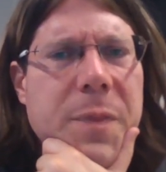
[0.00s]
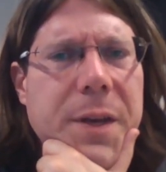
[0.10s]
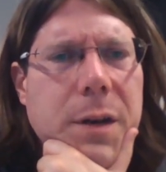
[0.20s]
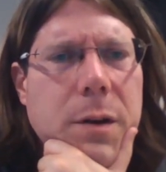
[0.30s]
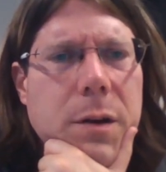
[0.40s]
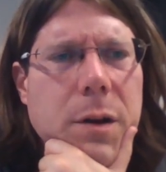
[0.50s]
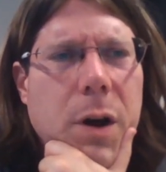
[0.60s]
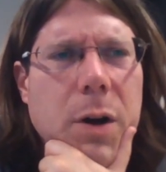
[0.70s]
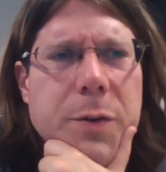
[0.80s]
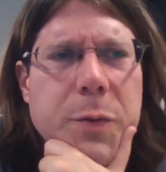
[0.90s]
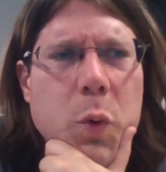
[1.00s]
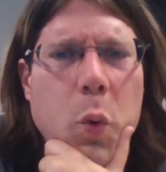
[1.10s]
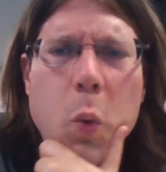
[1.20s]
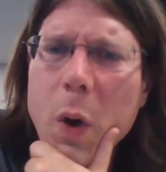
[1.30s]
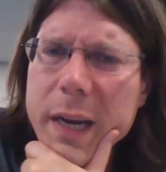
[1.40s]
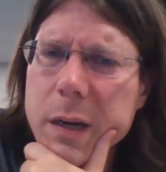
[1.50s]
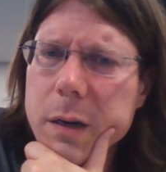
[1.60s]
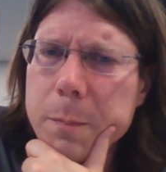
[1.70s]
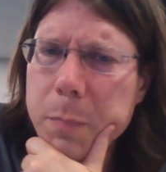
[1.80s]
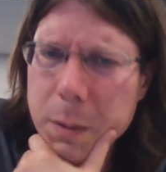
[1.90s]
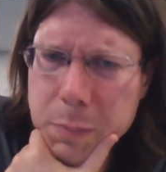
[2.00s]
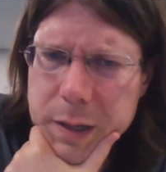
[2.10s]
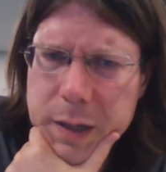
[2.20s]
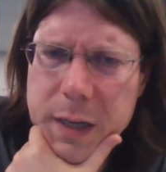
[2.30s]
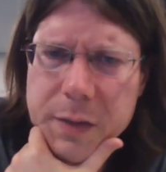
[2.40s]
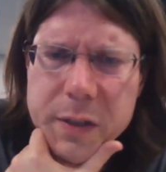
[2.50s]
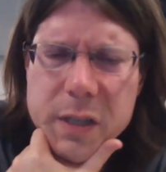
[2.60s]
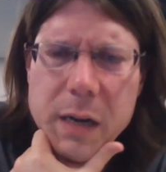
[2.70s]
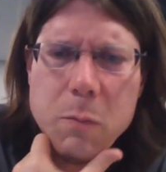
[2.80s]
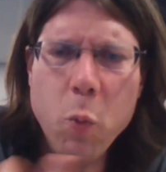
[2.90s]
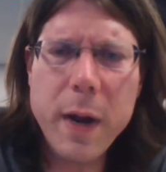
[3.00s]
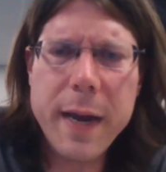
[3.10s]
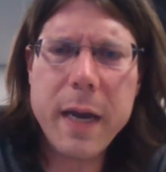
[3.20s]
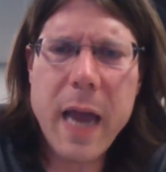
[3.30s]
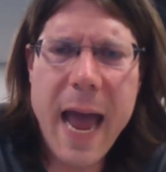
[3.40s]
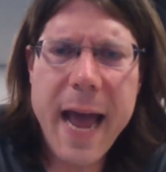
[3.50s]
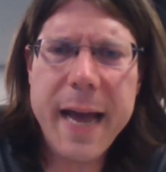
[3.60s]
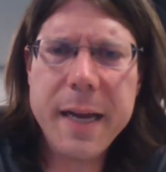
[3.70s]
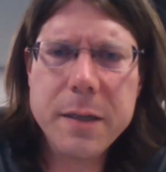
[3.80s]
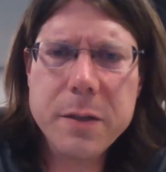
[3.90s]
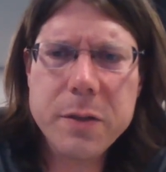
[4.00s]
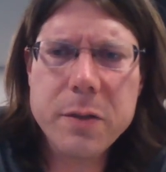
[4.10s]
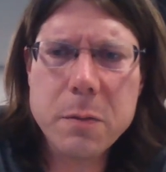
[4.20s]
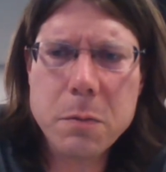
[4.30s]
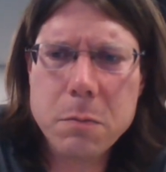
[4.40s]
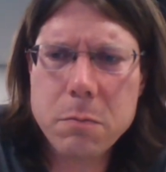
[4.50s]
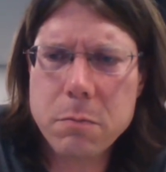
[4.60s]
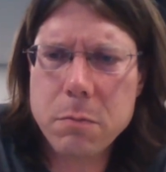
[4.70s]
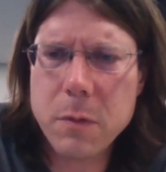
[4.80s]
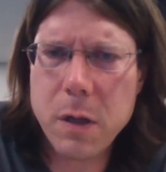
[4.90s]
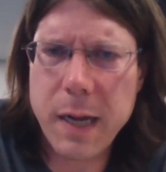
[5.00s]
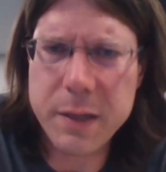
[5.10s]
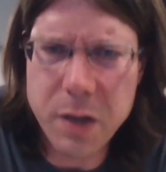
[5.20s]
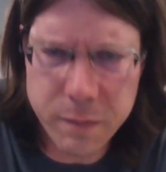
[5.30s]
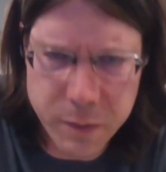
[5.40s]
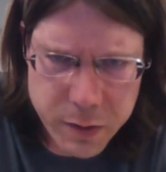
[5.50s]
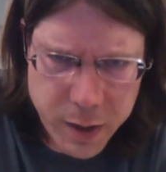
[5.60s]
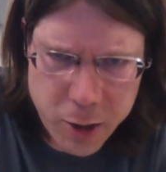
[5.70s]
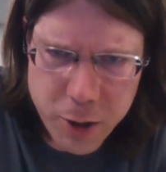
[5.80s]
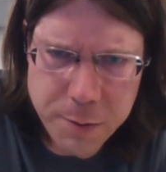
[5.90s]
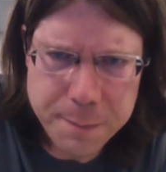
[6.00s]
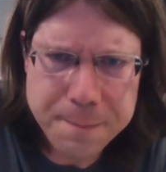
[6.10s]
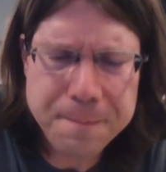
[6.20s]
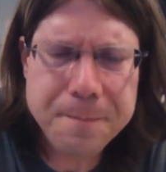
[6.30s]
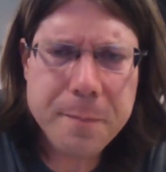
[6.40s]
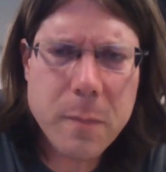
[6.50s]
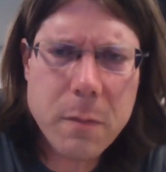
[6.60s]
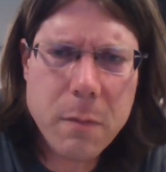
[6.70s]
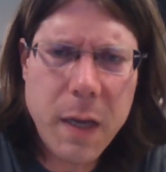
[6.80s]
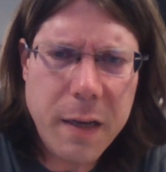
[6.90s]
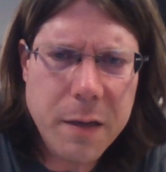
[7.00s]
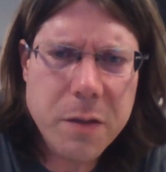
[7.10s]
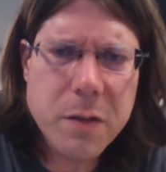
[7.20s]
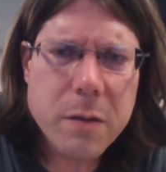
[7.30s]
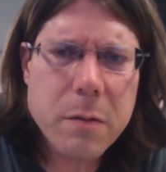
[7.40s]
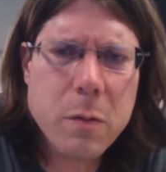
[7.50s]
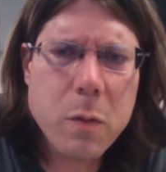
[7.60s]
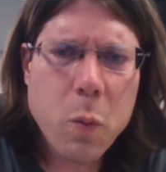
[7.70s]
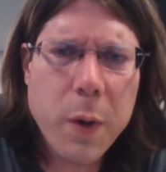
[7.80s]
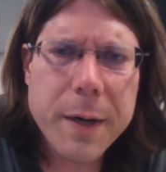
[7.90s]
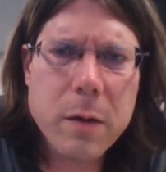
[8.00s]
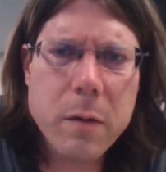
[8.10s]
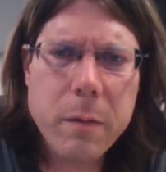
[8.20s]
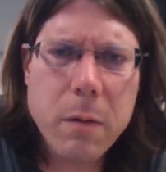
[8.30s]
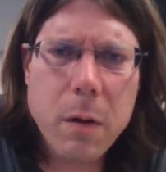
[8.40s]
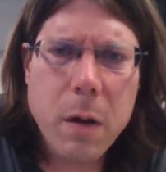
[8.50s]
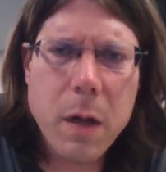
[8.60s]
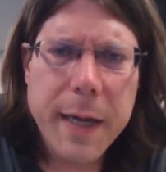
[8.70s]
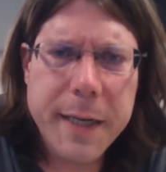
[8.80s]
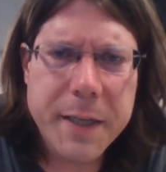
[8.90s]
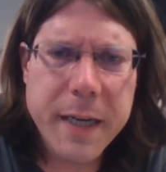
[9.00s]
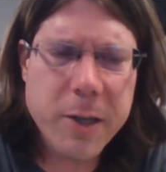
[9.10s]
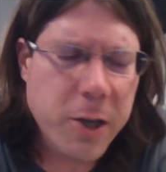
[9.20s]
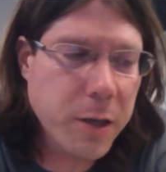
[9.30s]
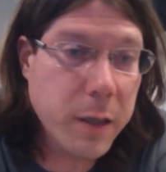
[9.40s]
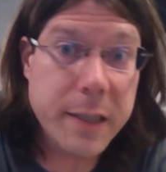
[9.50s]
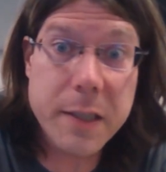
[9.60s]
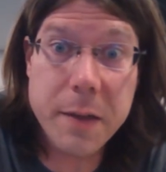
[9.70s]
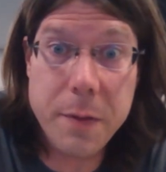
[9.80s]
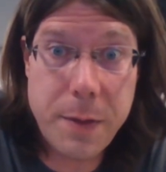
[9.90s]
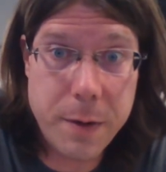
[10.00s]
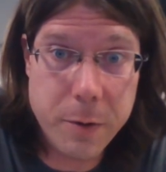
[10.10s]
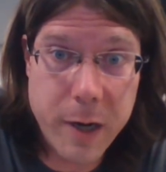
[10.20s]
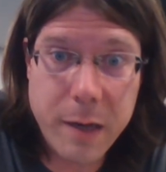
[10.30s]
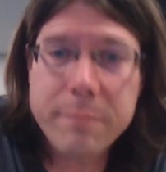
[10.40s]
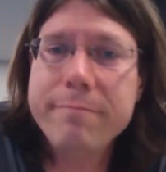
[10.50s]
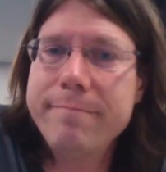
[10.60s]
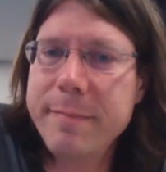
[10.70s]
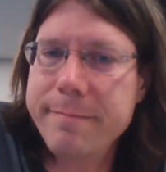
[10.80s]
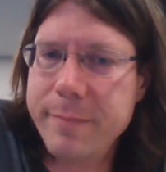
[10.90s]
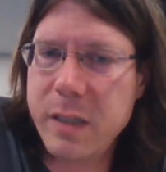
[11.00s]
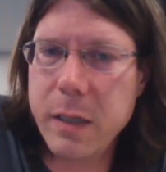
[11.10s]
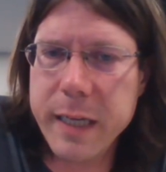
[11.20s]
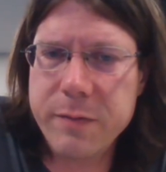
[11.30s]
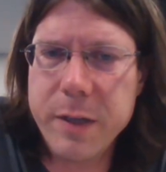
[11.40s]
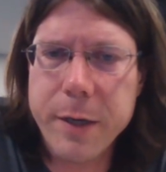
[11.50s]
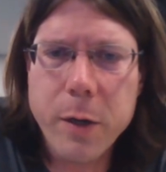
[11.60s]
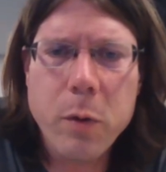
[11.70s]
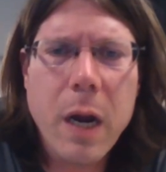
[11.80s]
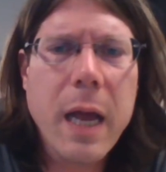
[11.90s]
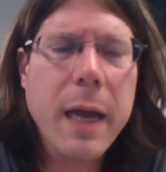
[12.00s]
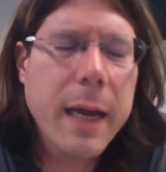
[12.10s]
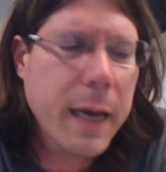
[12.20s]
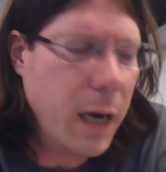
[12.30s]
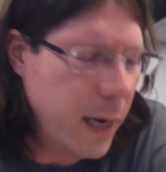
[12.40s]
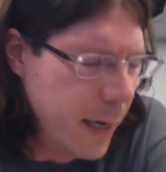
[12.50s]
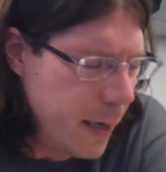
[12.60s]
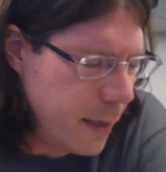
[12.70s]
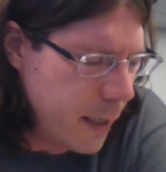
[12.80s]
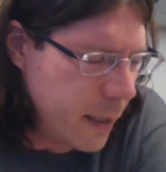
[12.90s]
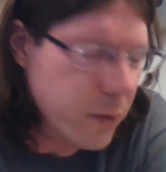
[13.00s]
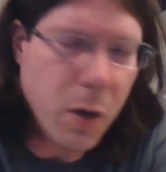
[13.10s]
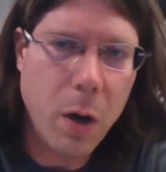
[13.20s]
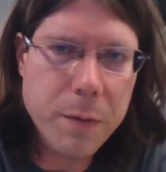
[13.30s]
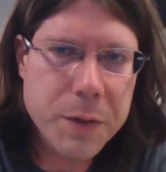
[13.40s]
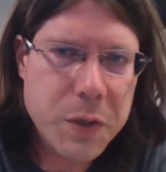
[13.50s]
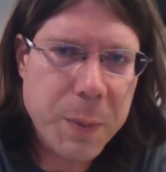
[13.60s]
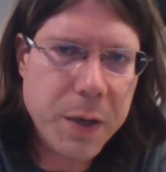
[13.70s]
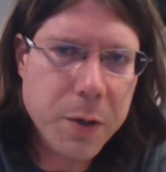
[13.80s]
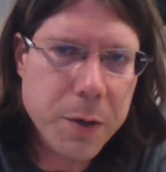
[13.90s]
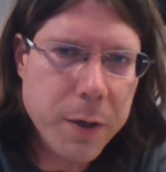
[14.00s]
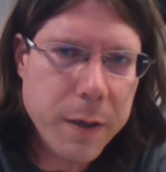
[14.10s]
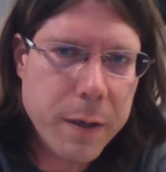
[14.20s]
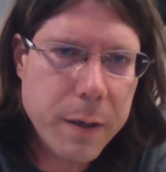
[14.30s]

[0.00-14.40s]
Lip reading: that aren't quite public in the same way as class conversation is, where attention, at least in theory, see last video, is on the speaker,